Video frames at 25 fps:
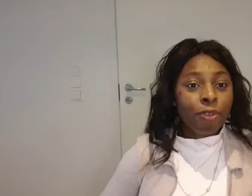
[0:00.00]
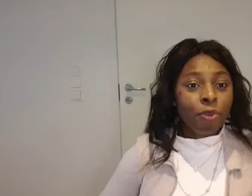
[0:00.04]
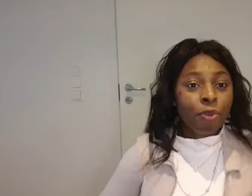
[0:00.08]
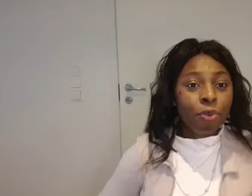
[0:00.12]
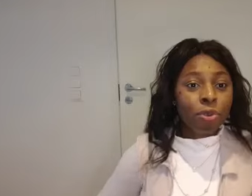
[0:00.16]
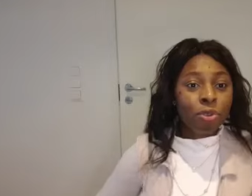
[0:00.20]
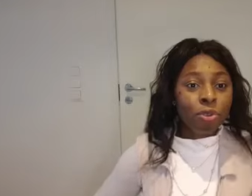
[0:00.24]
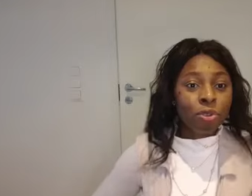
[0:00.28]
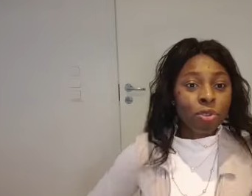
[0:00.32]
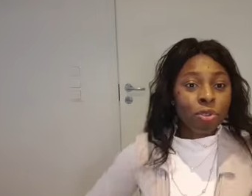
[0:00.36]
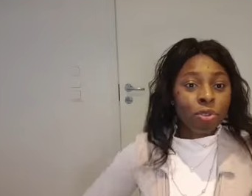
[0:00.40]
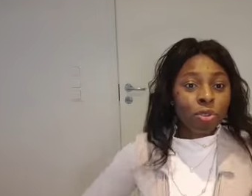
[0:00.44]
you
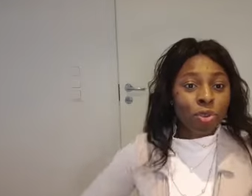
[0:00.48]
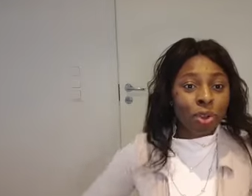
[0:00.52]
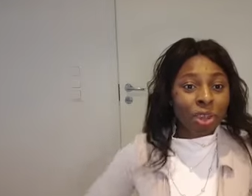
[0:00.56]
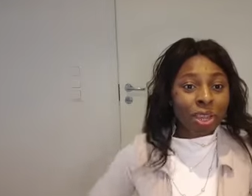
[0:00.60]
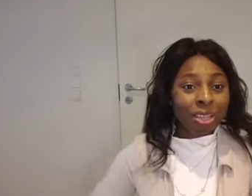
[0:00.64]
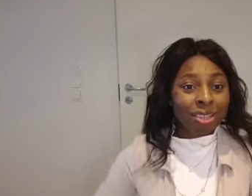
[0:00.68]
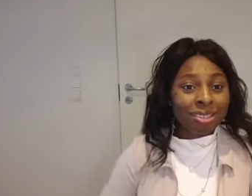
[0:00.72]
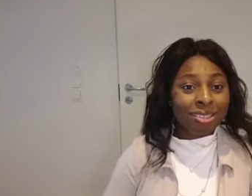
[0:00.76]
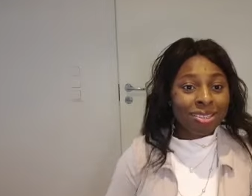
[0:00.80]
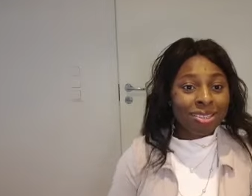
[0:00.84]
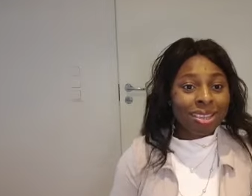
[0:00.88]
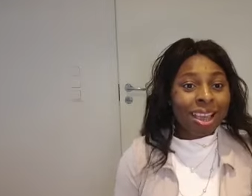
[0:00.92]
want to know
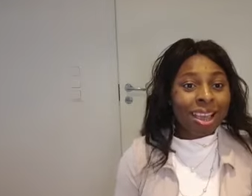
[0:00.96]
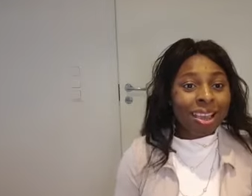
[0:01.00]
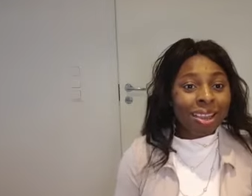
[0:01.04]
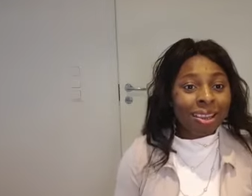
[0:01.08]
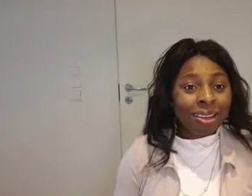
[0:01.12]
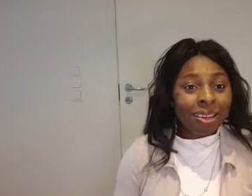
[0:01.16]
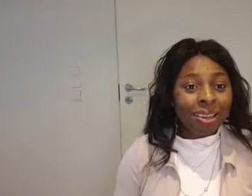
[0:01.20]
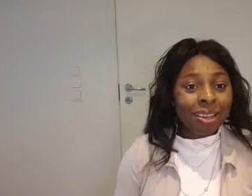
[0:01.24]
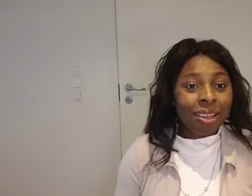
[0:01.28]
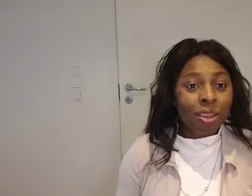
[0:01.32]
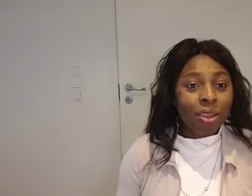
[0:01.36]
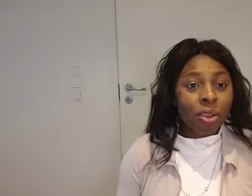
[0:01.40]

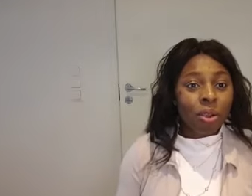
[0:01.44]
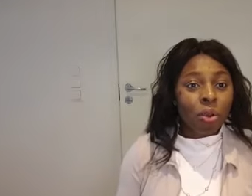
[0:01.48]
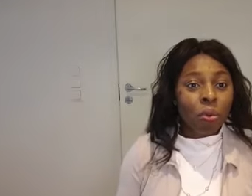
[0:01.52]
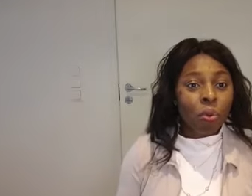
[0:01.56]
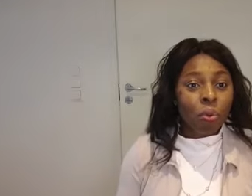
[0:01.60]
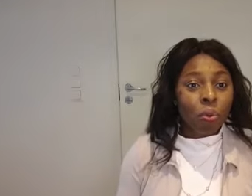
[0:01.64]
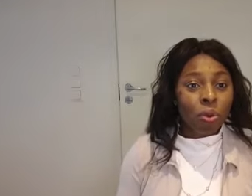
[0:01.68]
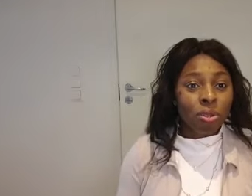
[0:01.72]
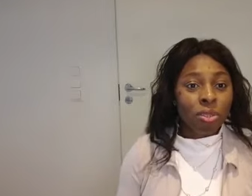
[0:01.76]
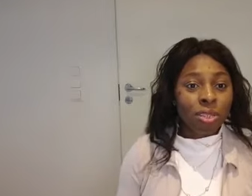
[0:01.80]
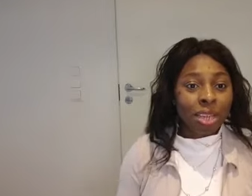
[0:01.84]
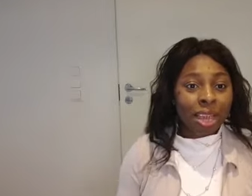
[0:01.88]
exactly
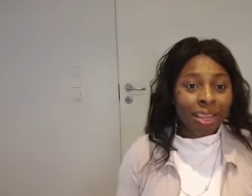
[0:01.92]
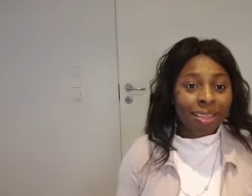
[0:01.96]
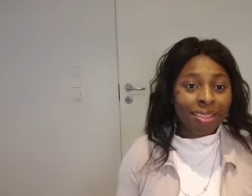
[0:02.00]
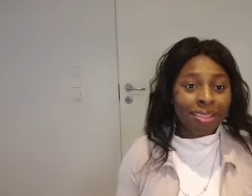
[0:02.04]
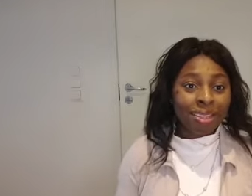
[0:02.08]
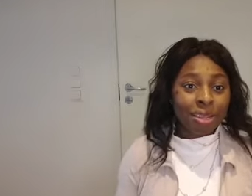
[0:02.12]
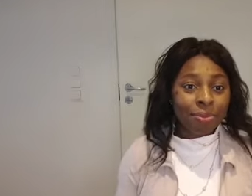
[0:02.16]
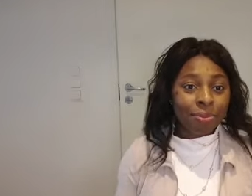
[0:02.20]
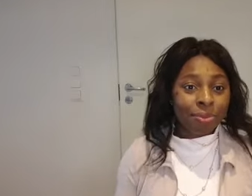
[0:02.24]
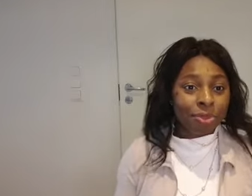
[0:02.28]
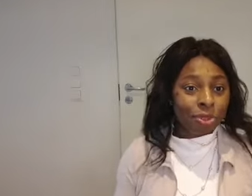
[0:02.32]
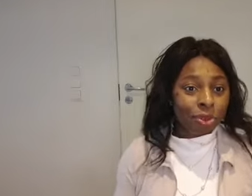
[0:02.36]
what
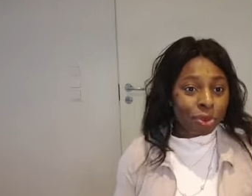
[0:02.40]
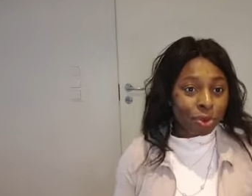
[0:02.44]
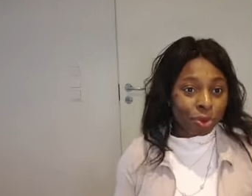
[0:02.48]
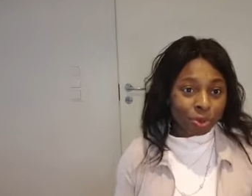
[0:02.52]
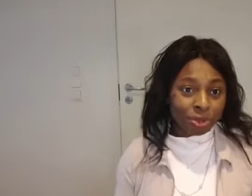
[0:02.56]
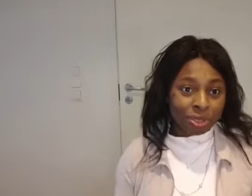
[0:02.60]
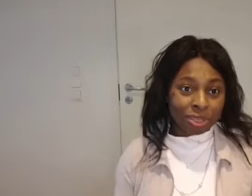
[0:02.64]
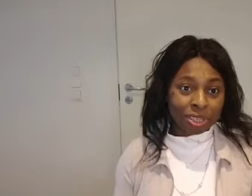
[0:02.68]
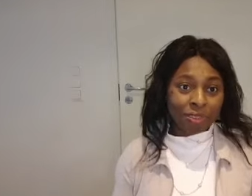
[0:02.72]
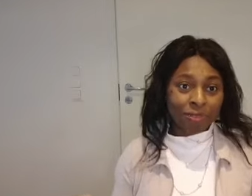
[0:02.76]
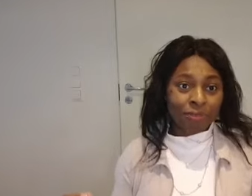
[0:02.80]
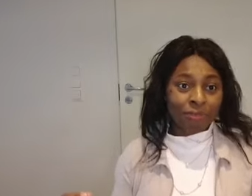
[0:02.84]
items
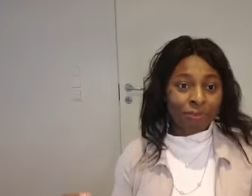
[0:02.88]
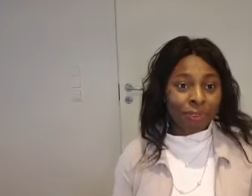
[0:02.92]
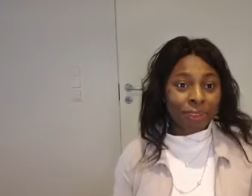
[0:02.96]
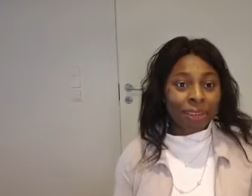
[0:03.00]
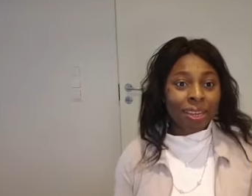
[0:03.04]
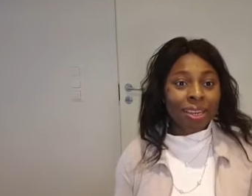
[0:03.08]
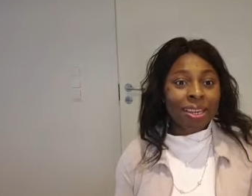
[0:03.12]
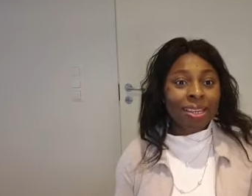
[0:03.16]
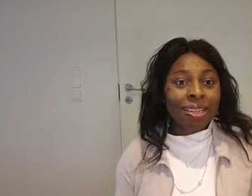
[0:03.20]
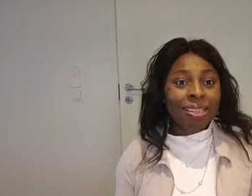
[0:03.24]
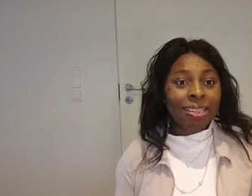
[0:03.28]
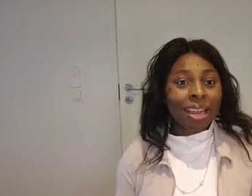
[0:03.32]
cost in
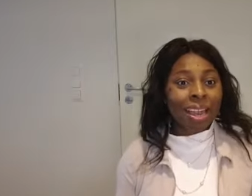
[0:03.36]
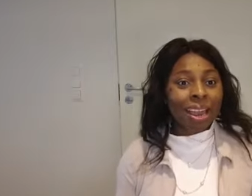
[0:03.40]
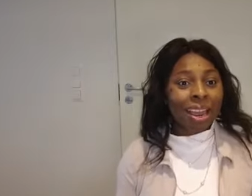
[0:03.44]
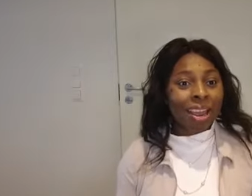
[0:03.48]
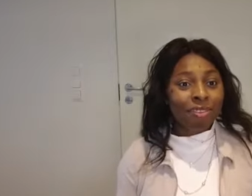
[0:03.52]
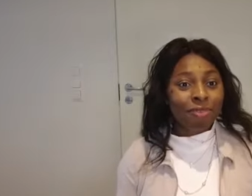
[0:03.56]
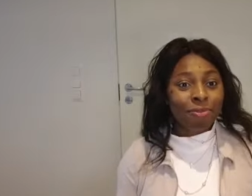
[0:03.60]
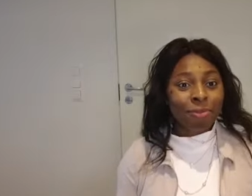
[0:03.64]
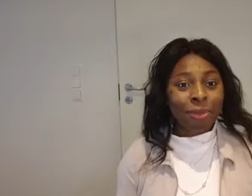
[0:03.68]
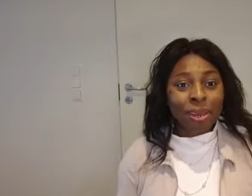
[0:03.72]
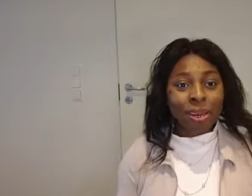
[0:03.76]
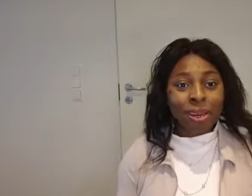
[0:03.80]
Finland, I
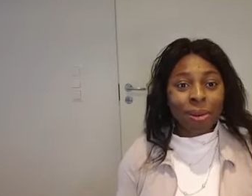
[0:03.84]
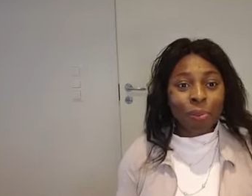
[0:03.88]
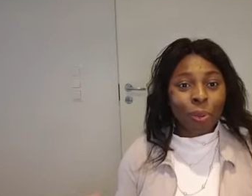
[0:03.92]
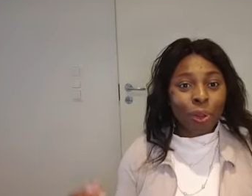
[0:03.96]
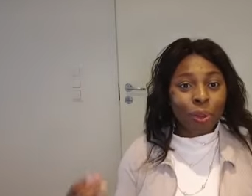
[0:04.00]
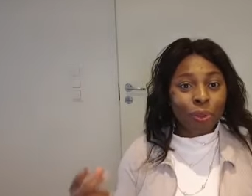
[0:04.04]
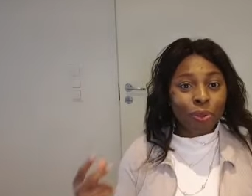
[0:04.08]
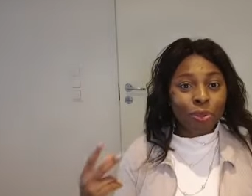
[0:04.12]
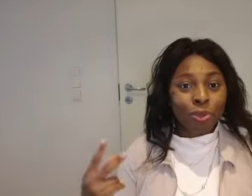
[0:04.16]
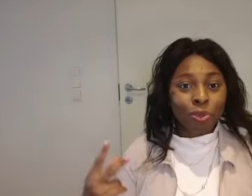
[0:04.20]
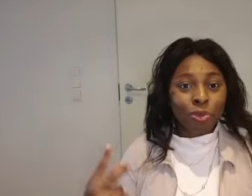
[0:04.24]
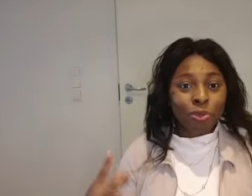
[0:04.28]
have made
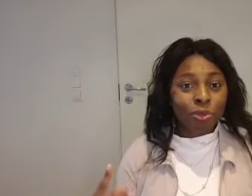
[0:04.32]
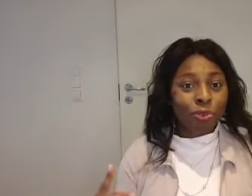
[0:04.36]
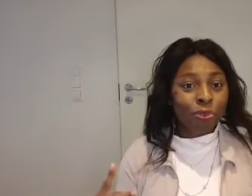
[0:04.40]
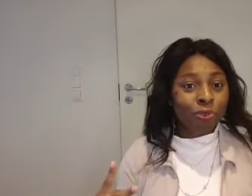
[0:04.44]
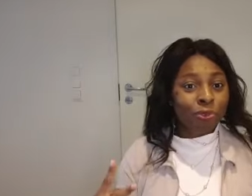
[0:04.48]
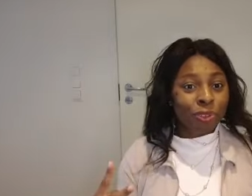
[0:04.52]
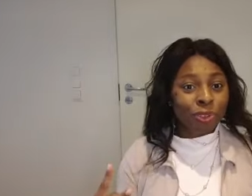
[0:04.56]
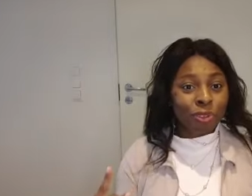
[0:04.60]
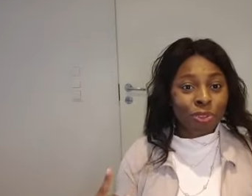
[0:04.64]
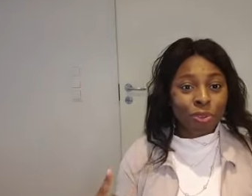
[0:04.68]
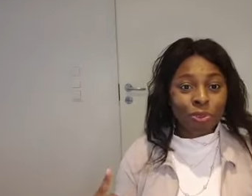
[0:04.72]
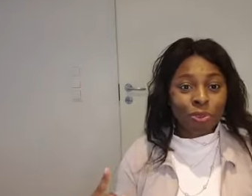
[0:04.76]
about 2
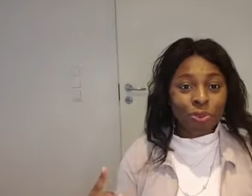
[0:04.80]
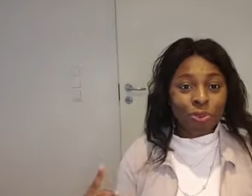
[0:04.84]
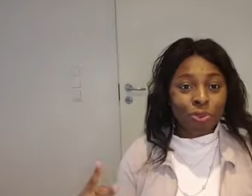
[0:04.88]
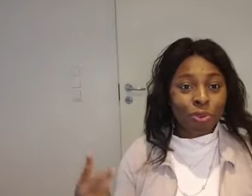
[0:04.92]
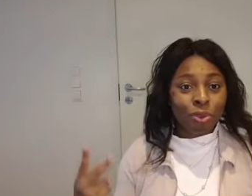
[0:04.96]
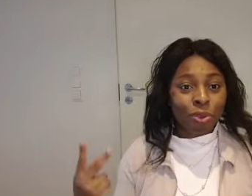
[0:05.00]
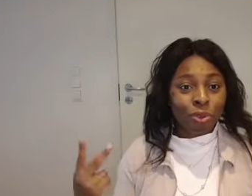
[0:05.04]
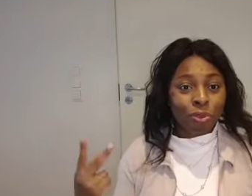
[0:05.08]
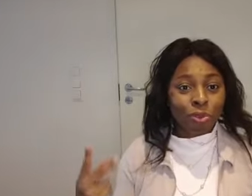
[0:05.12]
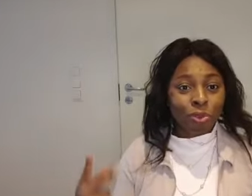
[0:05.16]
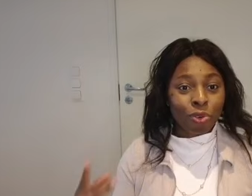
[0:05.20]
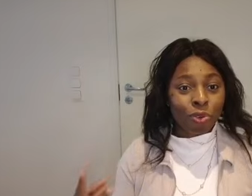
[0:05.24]
videos
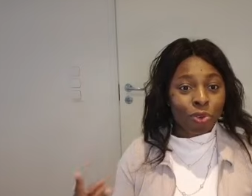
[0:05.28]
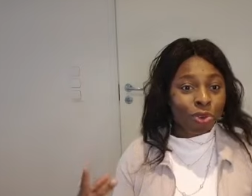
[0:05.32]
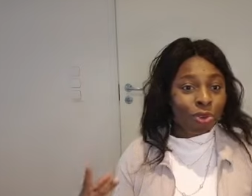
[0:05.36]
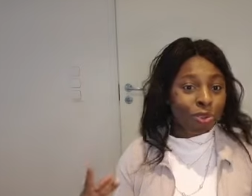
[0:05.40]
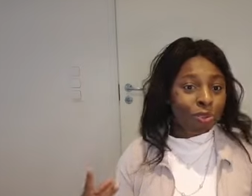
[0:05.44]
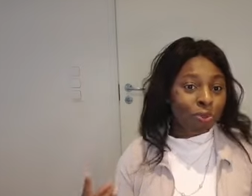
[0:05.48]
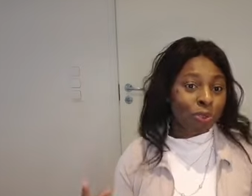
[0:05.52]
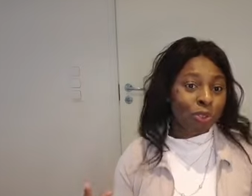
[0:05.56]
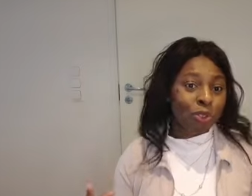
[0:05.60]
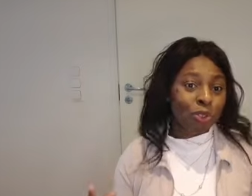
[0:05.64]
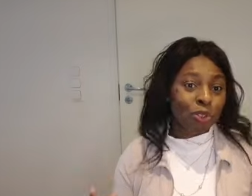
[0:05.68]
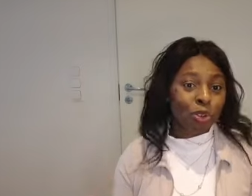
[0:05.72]
on
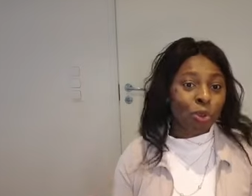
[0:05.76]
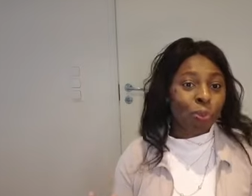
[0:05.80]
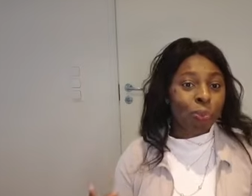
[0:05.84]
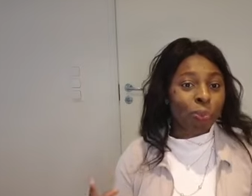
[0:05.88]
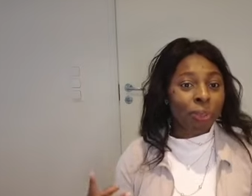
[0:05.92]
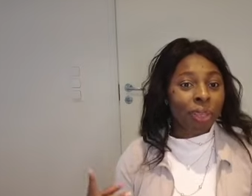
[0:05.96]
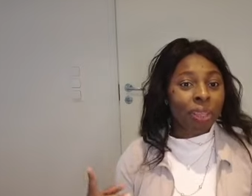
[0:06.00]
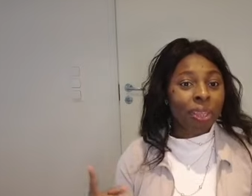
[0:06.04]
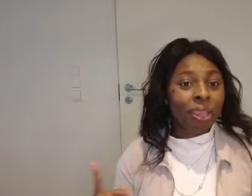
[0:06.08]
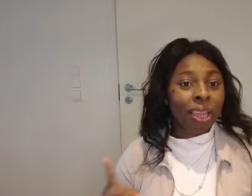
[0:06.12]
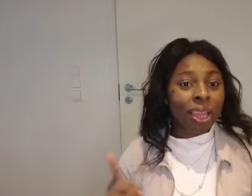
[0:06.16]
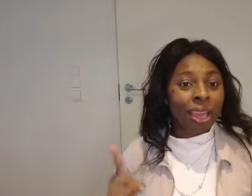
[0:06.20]
grocery
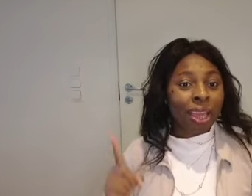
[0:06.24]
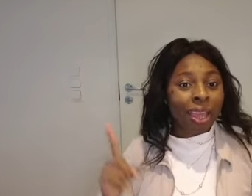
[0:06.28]
shopping,